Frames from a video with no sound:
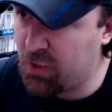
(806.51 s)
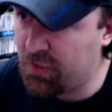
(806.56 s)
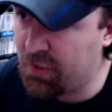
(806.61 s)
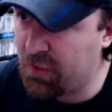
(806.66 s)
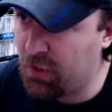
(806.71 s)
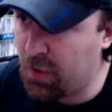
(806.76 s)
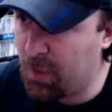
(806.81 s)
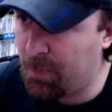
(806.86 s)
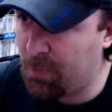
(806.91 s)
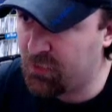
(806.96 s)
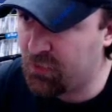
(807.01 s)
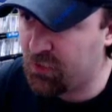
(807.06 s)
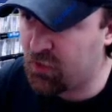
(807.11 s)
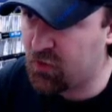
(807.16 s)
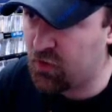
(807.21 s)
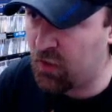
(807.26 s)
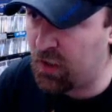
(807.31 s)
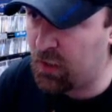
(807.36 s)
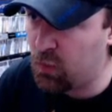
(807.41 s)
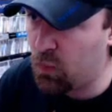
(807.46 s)
here up on the
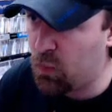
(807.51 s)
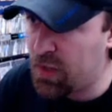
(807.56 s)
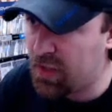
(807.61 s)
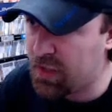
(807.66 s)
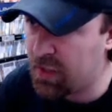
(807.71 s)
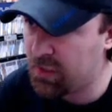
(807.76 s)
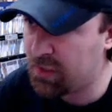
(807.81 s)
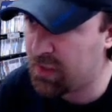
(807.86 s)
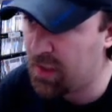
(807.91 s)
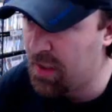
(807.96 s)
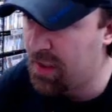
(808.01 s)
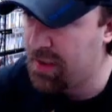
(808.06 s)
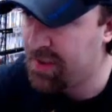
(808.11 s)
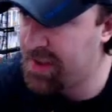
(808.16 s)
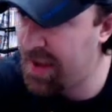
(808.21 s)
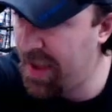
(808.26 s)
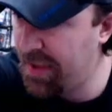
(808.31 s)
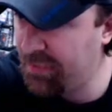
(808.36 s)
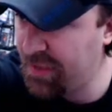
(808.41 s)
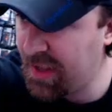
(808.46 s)
screen, we can
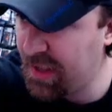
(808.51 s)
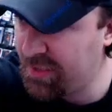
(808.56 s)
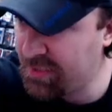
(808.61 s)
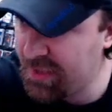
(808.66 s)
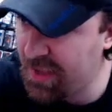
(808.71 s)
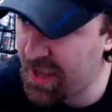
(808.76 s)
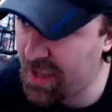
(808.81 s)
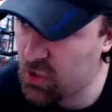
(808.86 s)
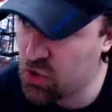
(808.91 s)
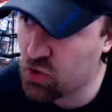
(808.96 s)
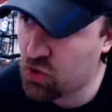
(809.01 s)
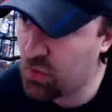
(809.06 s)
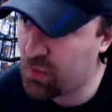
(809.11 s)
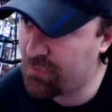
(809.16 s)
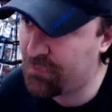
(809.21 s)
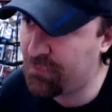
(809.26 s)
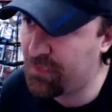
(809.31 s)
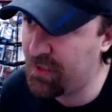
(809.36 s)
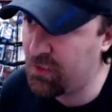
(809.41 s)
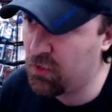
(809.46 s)
navigate the asteroid
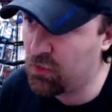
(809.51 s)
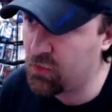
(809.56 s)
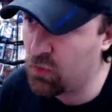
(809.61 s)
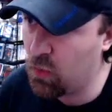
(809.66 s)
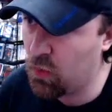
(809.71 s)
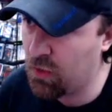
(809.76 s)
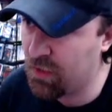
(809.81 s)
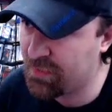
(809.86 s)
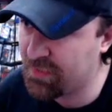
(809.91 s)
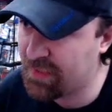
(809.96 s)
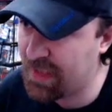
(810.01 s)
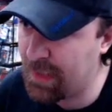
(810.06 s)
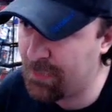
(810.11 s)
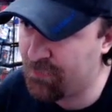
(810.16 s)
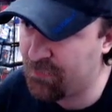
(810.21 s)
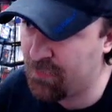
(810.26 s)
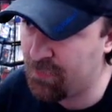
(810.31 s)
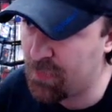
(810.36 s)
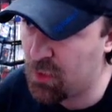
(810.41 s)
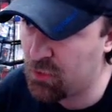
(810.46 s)
field or escape
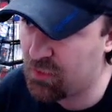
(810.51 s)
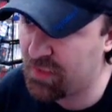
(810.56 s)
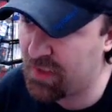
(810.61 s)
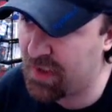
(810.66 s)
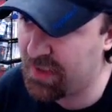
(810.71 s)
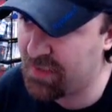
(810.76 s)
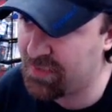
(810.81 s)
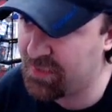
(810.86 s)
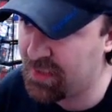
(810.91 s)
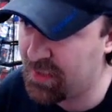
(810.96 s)
from Mos Eisley.